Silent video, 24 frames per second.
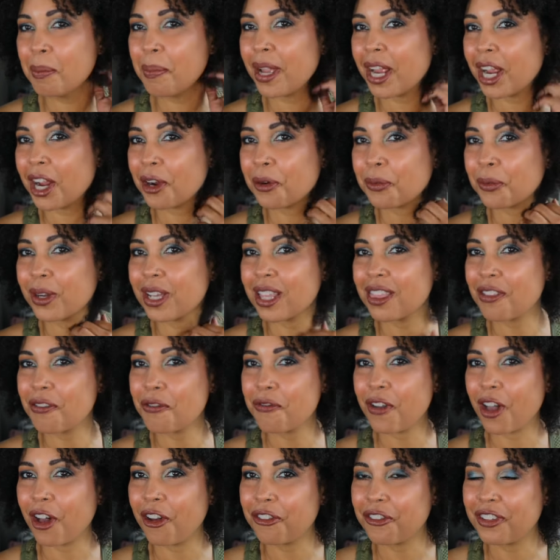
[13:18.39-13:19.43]
paired with
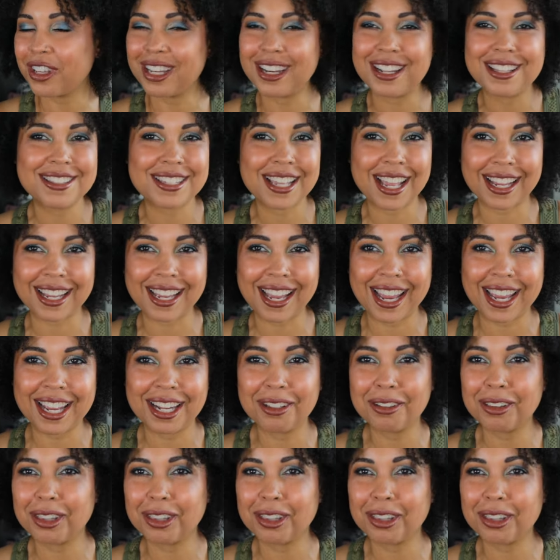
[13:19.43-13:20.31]
Velvet Decade.